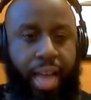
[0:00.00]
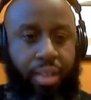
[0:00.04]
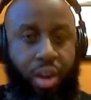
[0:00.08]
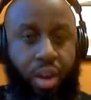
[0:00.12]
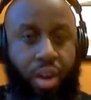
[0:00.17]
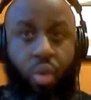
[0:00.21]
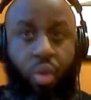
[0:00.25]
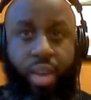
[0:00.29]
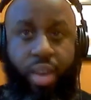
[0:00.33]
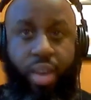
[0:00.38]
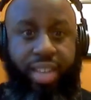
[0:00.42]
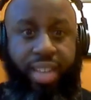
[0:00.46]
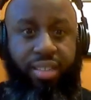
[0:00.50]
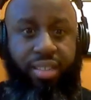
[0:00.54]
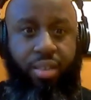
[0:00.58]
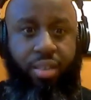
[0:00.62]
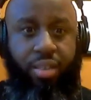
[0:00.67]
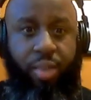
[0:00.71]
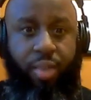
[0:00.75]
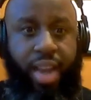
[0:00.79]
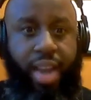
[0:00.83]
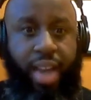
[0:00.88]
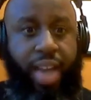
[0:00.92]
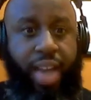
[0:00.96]
No, it's
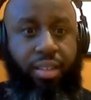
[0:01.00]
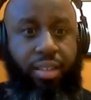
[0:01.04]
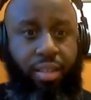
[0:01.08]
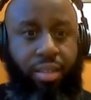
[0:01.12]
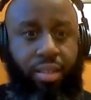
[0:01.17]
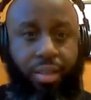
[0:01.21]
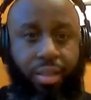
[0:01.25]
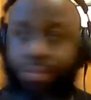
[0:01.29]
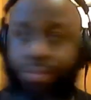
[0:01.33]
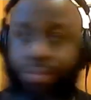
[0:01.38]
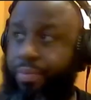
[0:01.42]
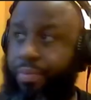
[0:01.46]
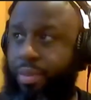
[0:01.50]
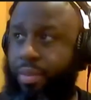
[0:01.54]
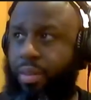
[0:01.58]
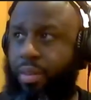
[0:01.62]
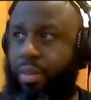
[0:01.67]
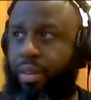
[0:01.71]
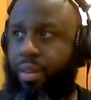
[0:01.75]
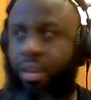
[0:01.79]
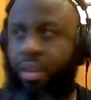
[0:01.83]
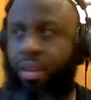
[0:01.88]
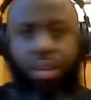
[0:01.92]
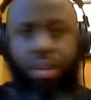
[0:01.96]
the reaction of,
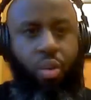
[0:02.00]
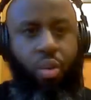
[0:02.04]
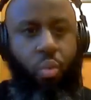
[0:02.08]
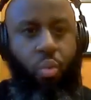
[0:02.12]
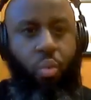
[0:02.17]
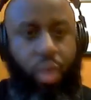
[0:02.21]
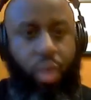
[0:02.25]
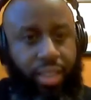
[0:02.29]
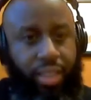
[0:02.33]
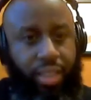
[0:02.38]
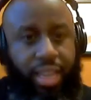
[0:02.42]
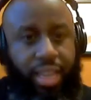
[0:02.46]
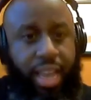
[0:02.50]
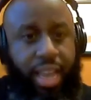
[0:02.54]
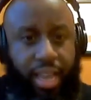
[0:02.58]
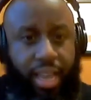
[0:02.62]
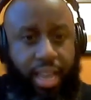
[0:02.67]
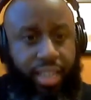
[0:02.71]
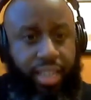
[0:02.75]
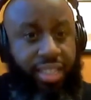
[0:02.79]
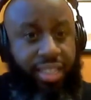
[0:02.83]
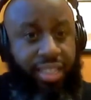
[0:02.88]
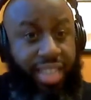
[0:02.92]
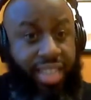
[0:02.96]
what the
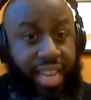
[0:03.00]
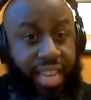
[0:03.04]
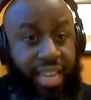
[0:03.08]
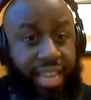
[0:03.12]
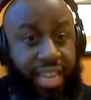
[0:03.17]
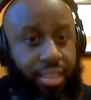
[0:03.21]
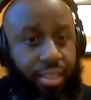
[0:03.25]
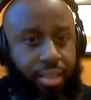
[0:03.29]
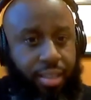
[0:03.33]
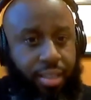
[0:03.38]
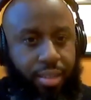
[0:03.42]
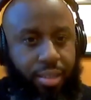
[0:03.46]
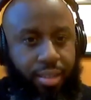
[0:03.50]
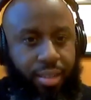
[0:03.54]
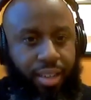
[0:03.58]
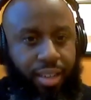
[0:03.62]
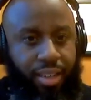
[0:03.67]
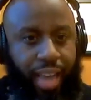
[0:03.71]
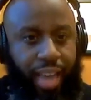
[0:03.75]
hell is this?